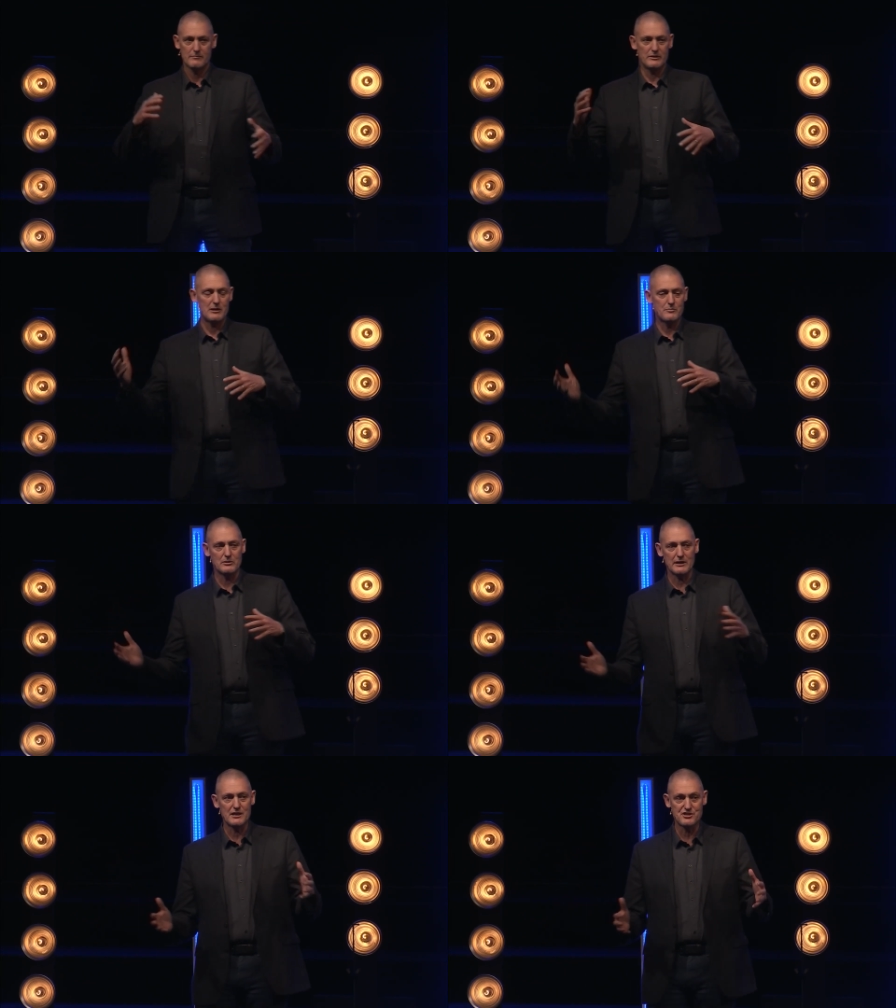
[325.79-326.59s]

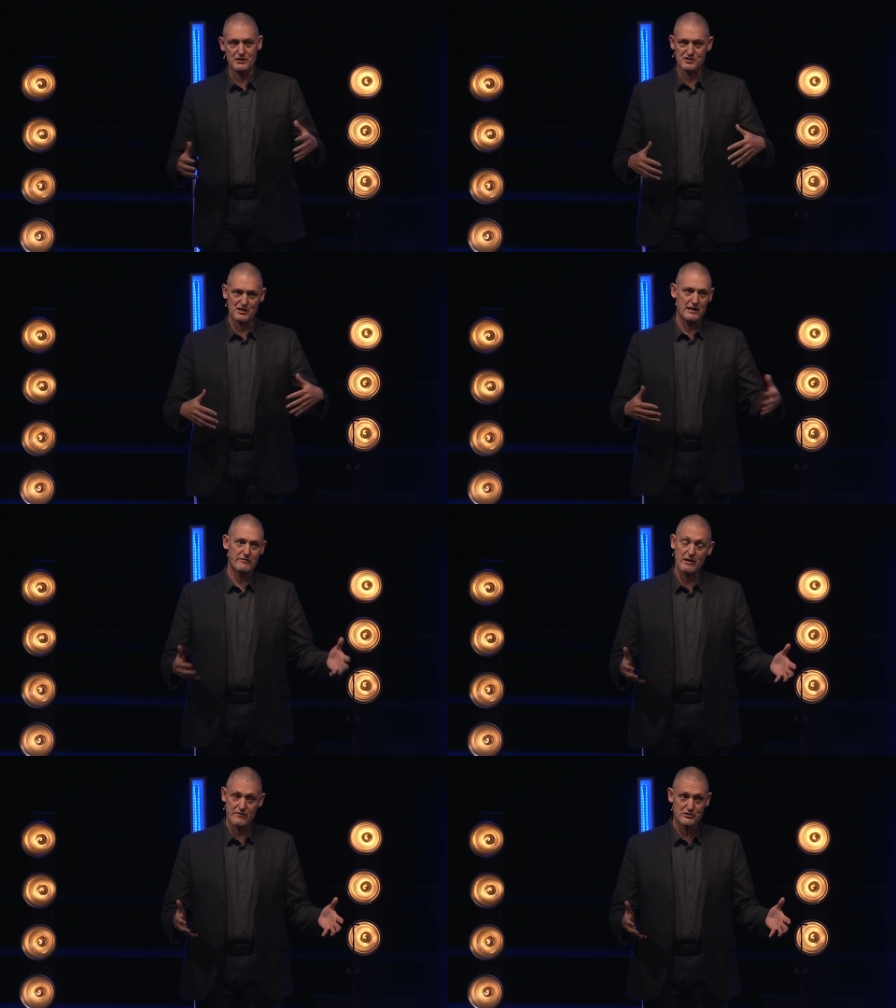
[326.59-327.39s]
manipulations,
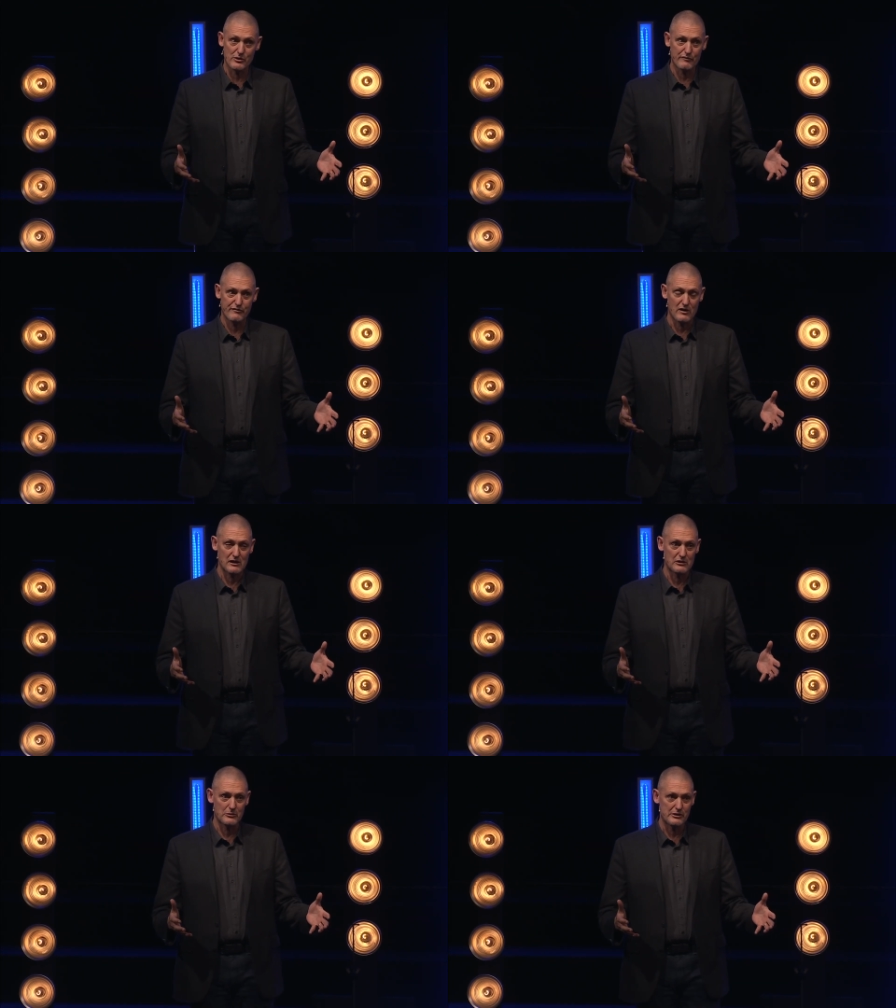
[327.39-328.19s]
even of his own
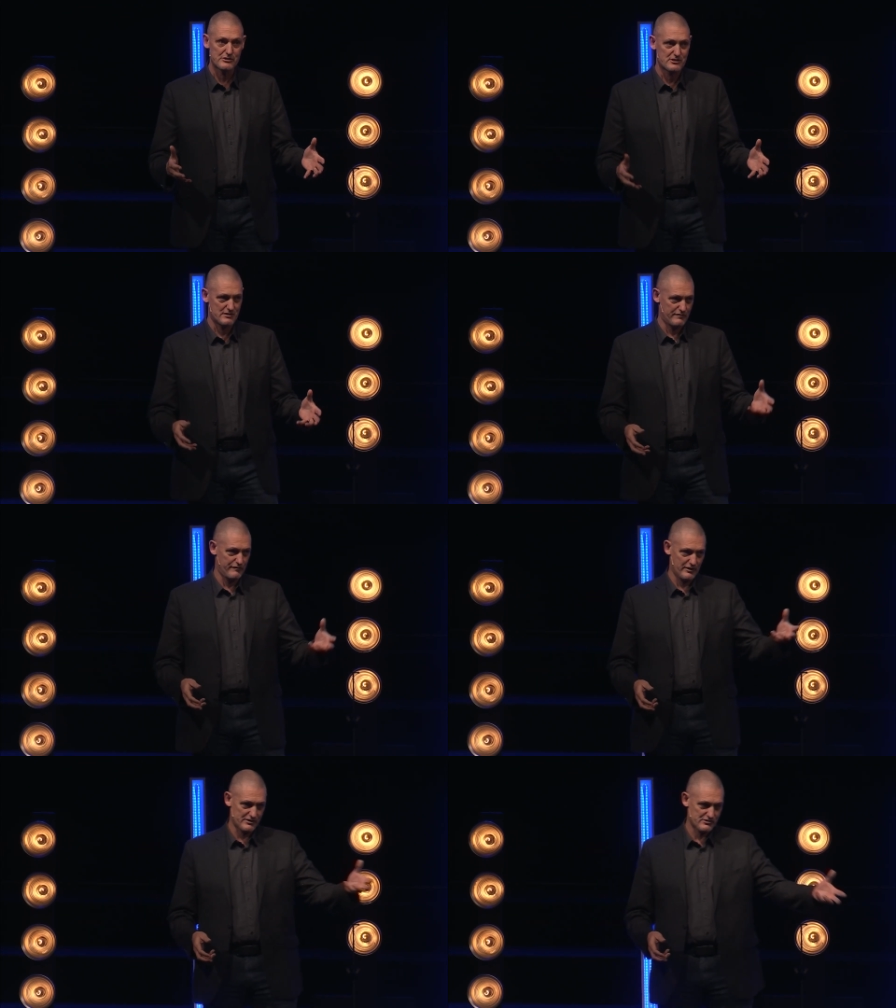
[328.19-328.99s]
followers, to
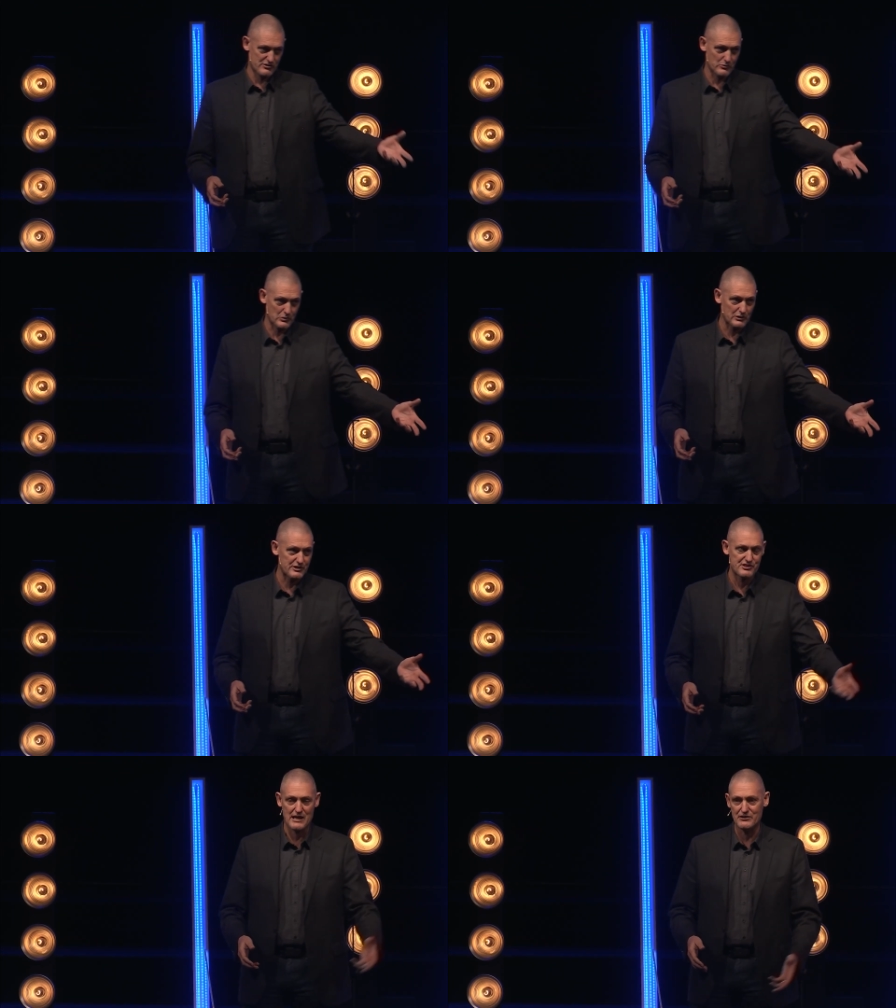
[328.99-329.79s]
fix the world
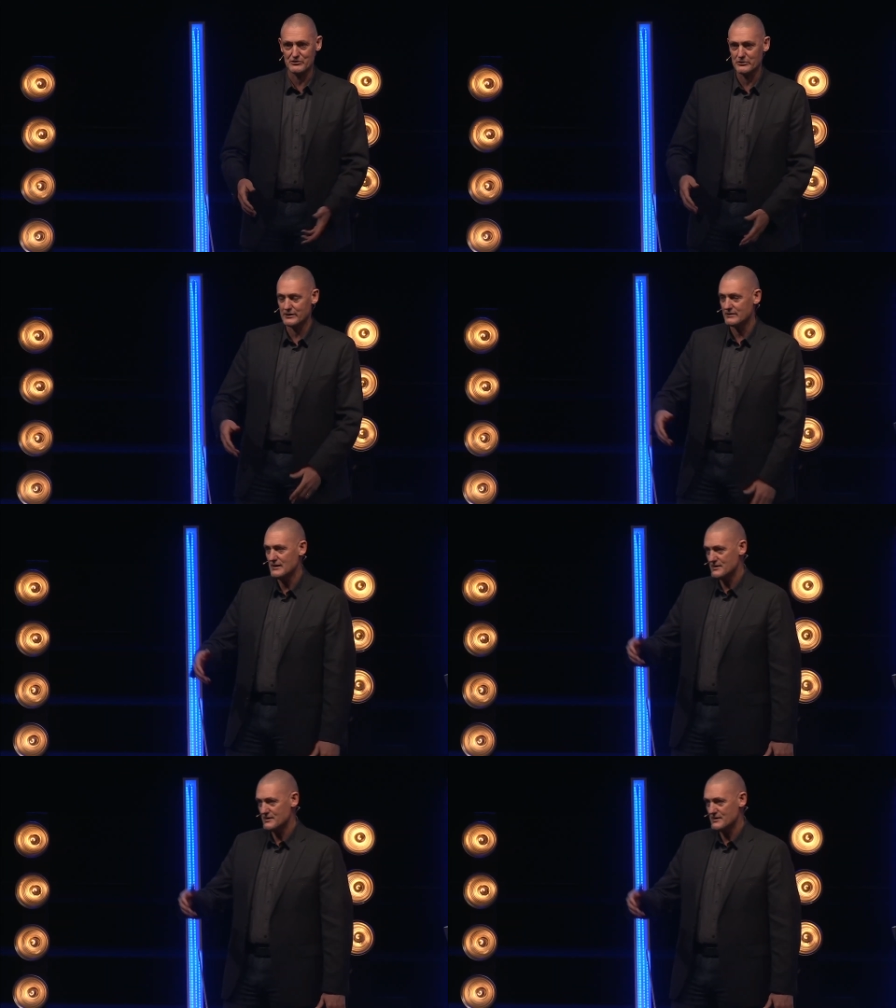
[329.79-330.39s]
as they knew it,